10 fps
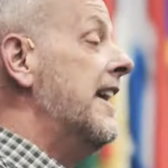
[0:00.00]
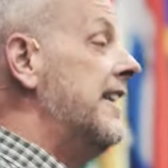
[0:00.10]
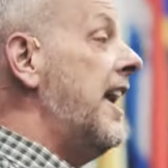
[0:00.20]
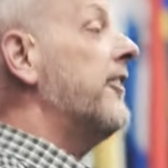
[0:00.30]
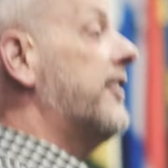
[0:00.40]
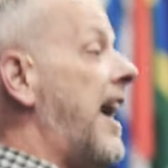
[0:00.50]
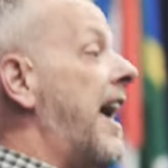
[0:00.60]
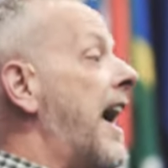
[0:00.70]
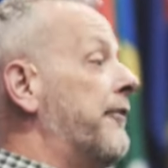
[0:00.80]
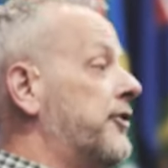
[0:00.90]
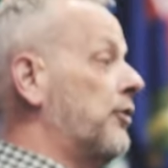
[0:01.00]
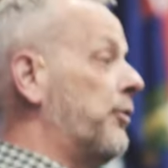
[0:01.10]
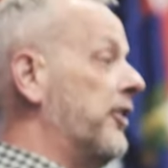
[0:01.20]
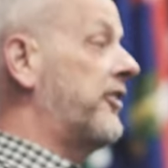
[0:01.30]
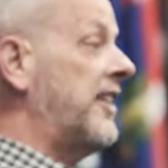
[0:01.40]
Yes, I have to
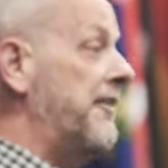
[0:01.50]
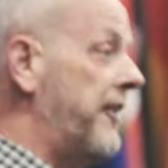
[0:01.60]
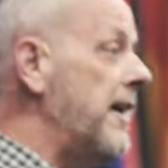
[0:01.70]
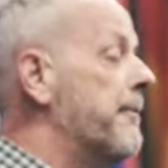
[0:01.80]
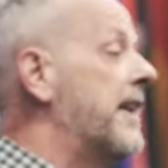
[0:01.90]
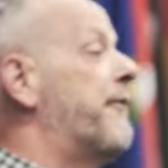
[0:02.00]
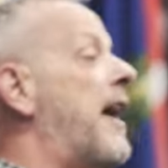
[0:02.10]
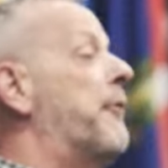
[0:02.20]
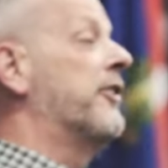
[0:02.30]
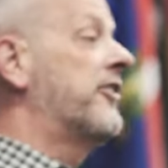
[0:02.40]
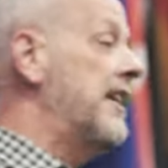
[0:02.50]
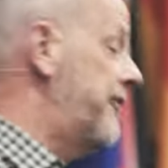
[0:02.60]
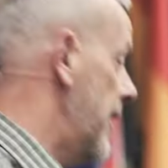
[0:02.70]
receive Him, but if I receive